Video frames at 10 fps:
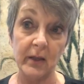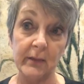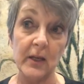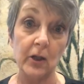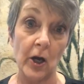
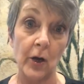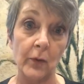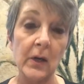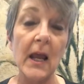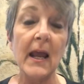Leave me
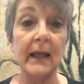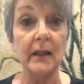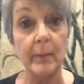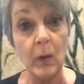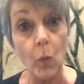alone and
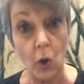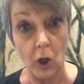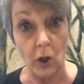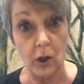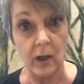let me
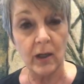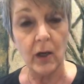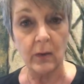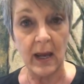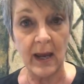work,
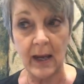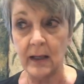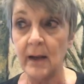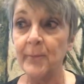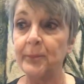
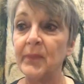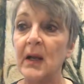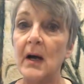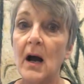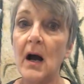okay?
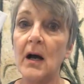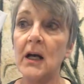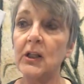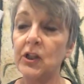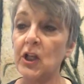
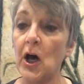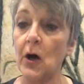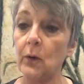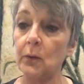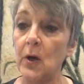
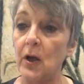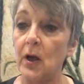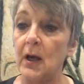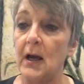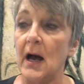So
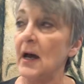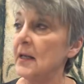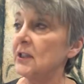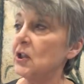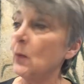
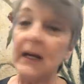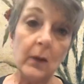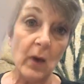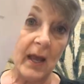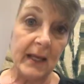
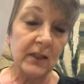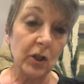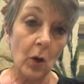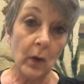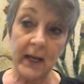anyway,
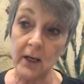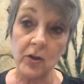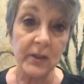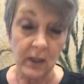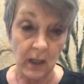I'm
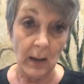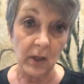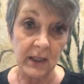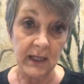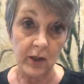
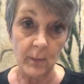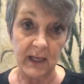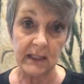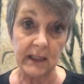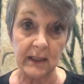going to tell you
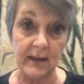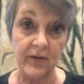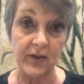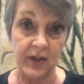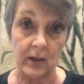basically the
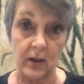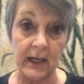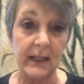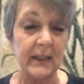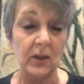
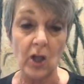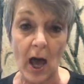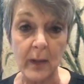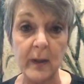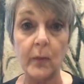theory, because a
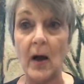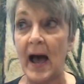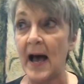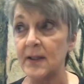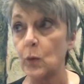lot of people
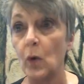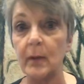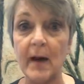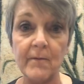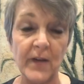ask, what
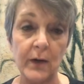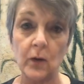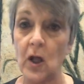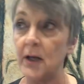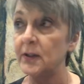about
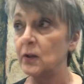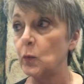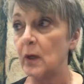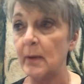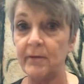federal lawsuits?
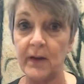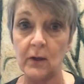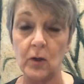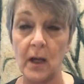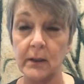What about
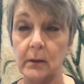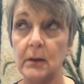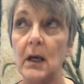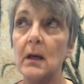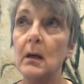federal
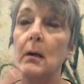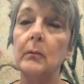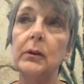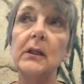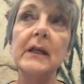lawsuits?
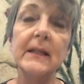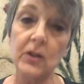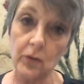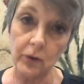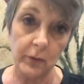Please
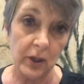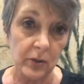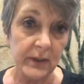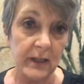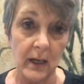don't do it
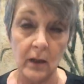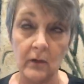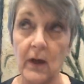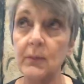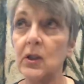
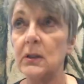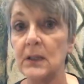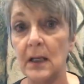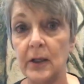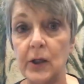yourself. I'm just
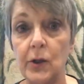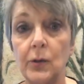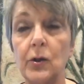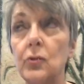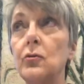telling you,
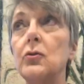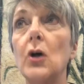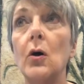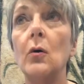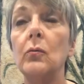you
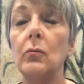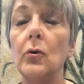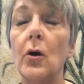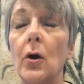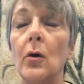don't
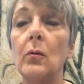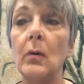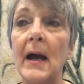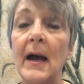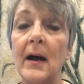know
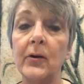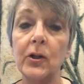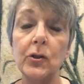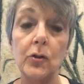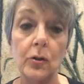how
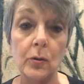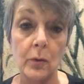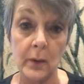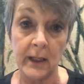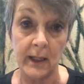to
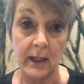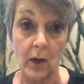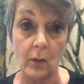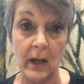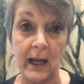do it,
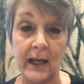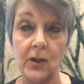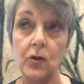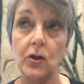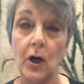okay?
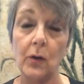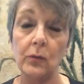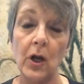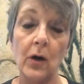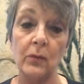You
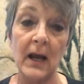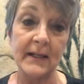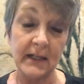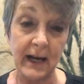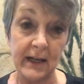don't know.
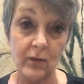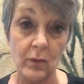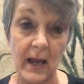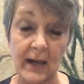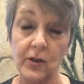
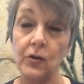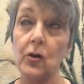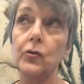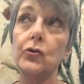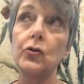1983 actions
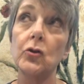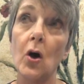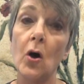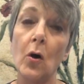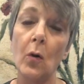are
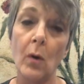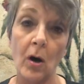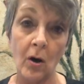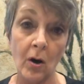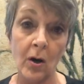so
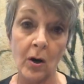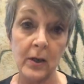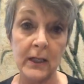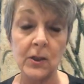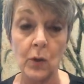hard
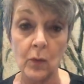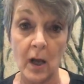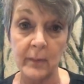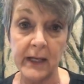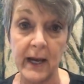and so
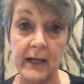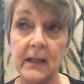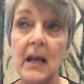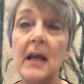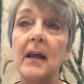
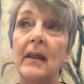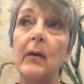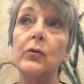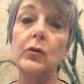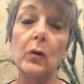complicated. They
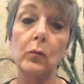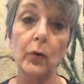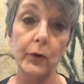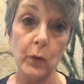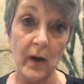will do a
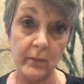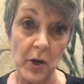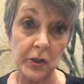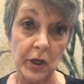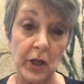Rule 12
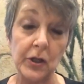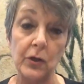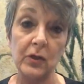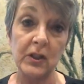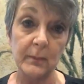motion on
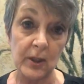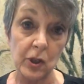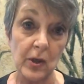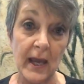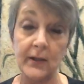you, dismiss
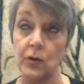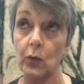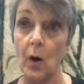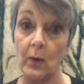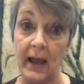your case,
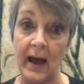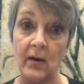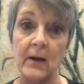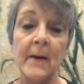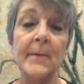throw it
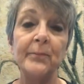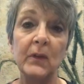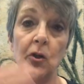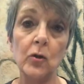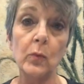out.
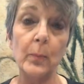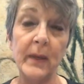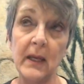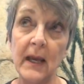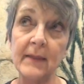
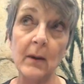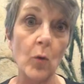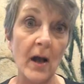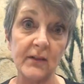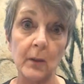And then
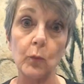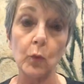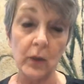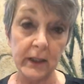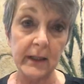we'll have some
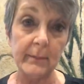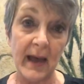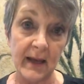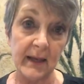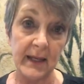really
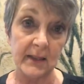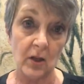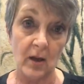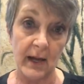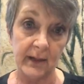bad case
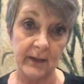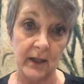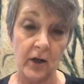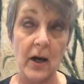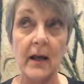law out
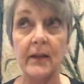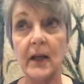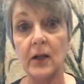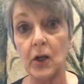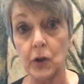there
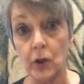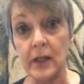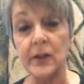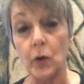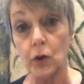that
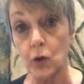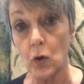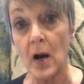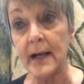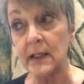attorneys who are
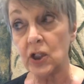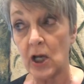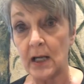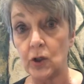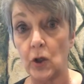trying to
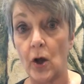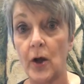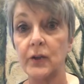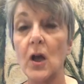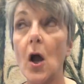change
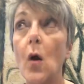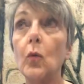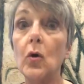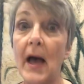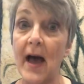laws
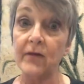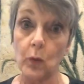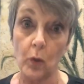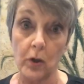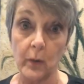will have
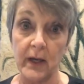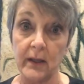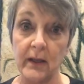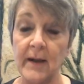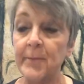to work
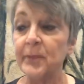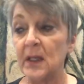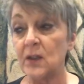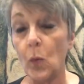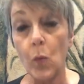with.
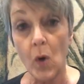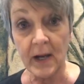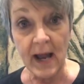So what